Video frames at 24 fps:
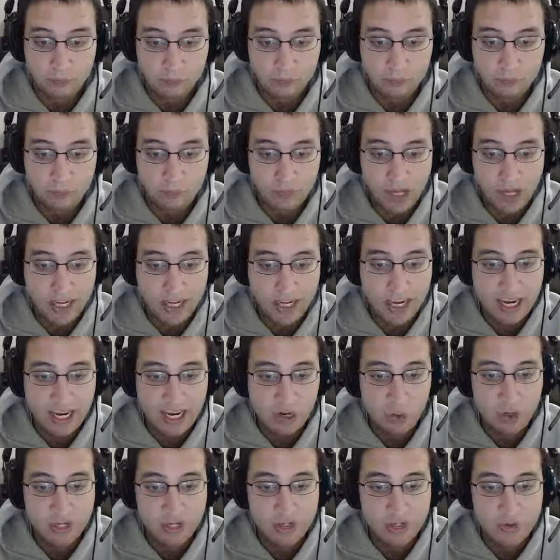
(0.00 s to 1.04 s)
I can't
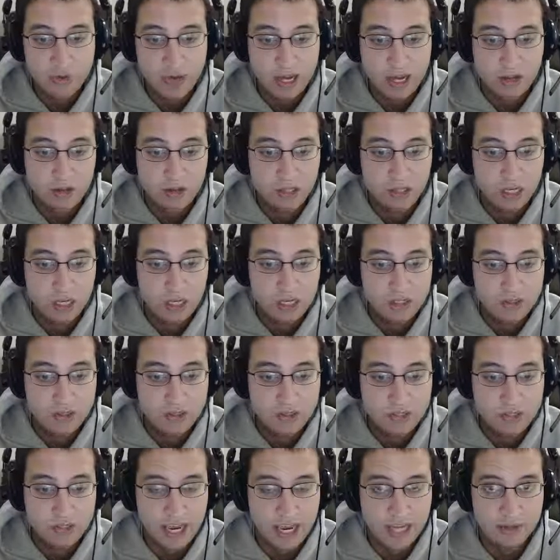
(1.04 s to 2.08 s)
quite do hell
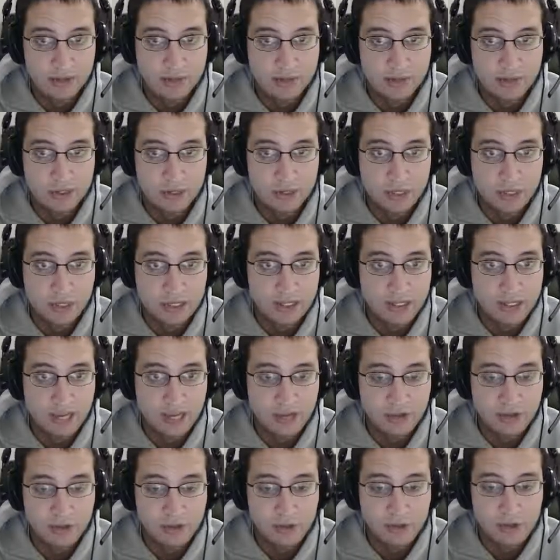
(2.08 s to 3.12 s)
yet. So he's got a
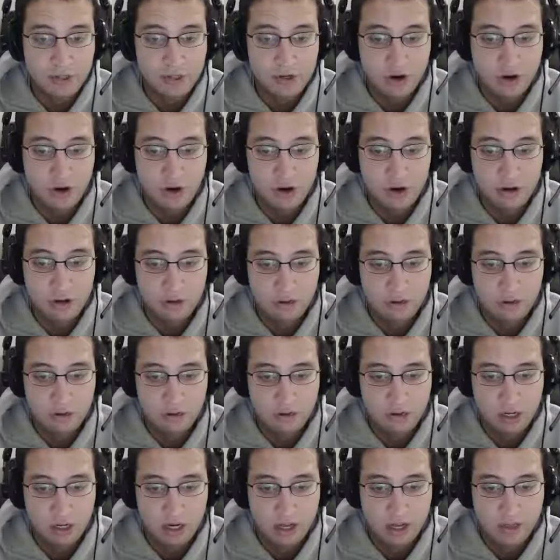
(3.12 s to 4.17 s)
two star
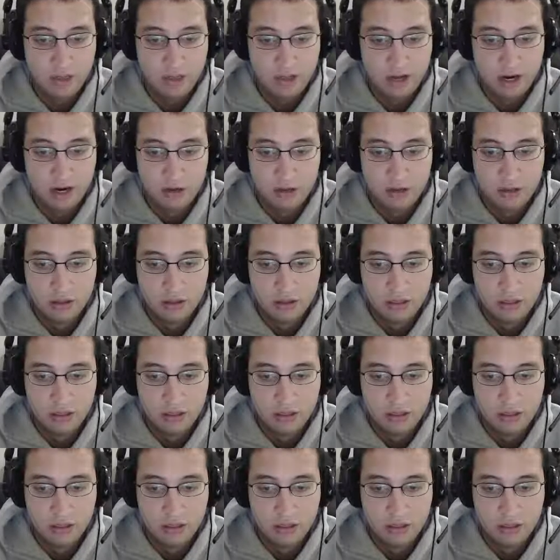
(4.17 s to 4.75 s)
uh, there.